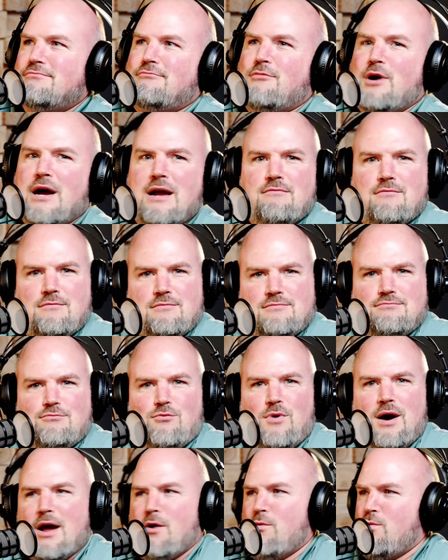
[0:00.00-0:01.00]

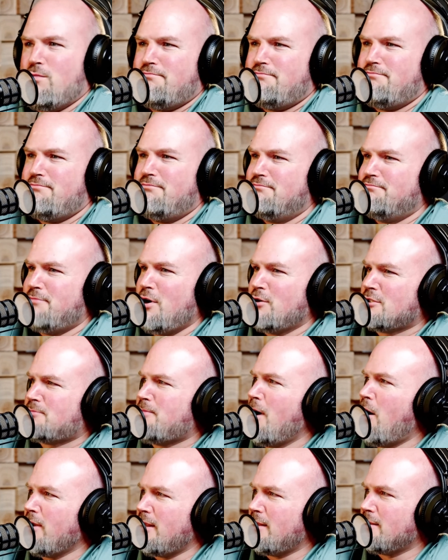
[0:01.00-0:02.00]
why
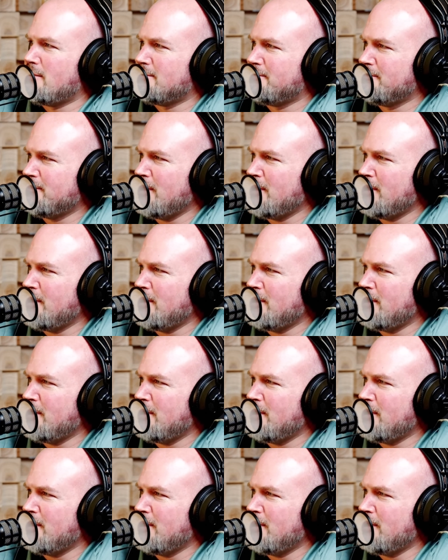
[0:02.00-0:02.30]
postpone it,